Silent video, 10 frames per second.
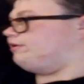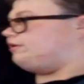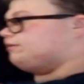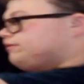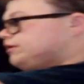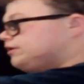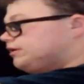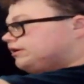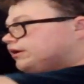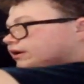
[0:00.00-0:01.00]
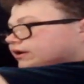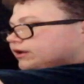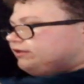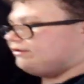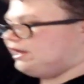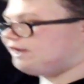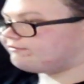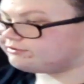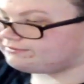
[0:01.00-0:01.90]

and the average